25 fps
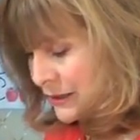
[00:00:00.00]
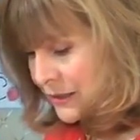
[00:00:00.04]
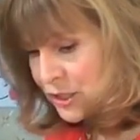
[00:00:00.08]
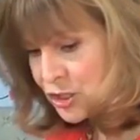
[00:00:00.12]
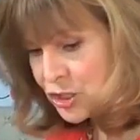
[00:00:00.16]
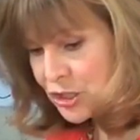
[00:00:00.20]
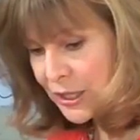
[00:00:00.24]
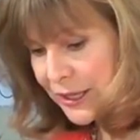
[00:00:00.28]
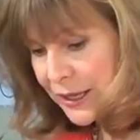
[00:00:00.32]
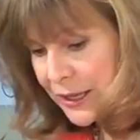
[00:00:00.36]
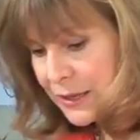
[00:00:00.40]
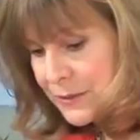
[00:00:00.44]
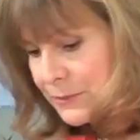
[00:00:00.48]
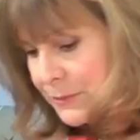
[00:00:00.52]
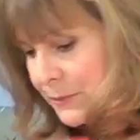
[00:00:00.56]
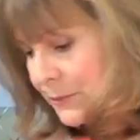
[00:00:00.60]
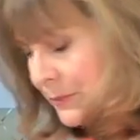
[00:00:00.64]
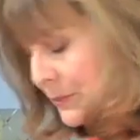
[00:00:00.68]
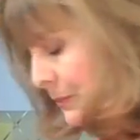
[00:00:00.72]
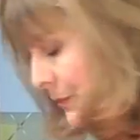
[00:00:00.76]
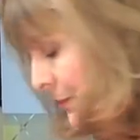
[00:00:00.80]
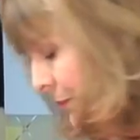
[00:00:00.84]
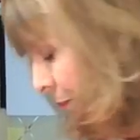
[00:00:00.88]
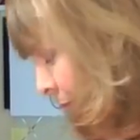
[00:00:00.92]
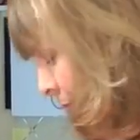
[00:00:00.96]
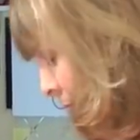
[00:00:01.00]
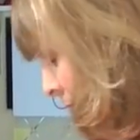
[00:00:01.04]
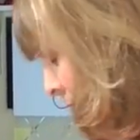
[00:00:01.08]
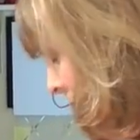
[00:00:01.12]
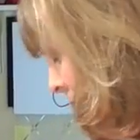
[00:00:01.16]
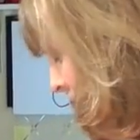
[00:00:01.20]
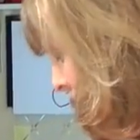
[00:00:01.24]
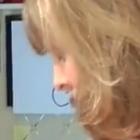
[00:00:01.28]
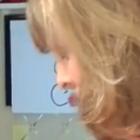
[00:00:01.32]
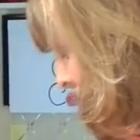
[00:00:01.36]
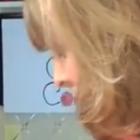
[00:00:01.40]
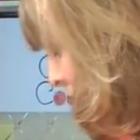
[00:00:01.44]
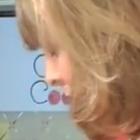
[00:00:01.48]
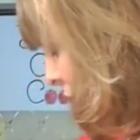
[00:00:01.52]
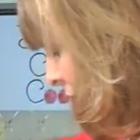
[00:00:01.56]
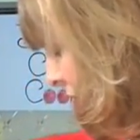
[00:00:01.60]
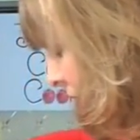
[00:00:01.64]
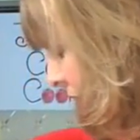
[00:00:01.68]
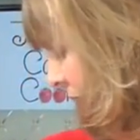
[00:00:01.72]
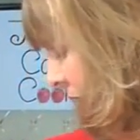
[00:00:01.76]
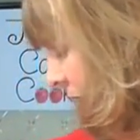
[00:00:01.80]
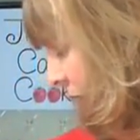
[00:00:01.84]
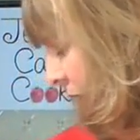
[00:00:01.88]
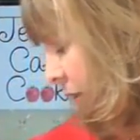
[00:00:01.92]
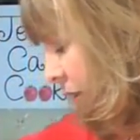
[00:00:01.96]
the chicken.
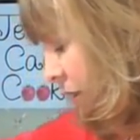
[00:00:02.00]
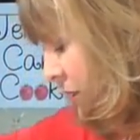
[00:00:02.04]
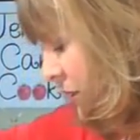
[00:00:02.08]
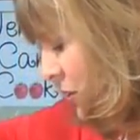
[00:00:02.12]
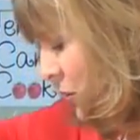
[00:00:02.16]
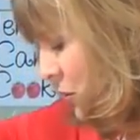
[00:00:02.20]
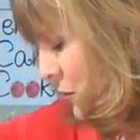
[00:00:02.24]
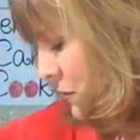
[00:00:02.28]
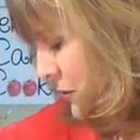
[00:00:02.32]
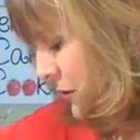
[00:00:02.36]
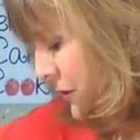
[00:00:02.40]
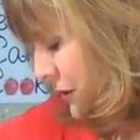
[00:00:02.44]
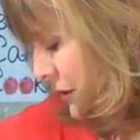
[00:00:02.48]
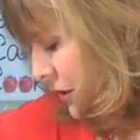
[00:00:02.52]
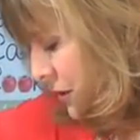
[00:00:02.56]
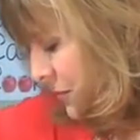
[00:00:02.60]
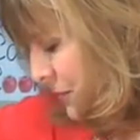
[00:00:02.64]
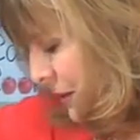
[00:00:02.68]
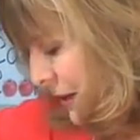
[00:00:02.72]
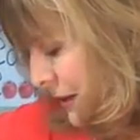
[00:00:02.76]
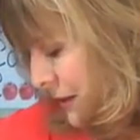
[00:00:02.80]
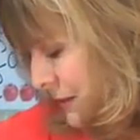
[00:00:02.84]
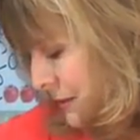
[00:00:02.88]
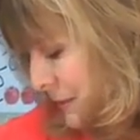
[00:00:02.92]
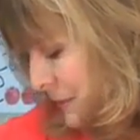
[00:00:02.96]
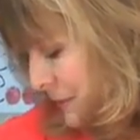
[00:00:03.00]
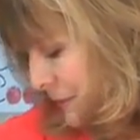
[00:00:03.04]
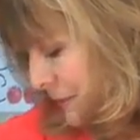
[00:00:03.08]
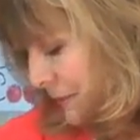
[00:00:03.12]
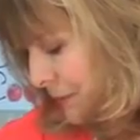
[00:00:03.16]
Just slide this over a little bit.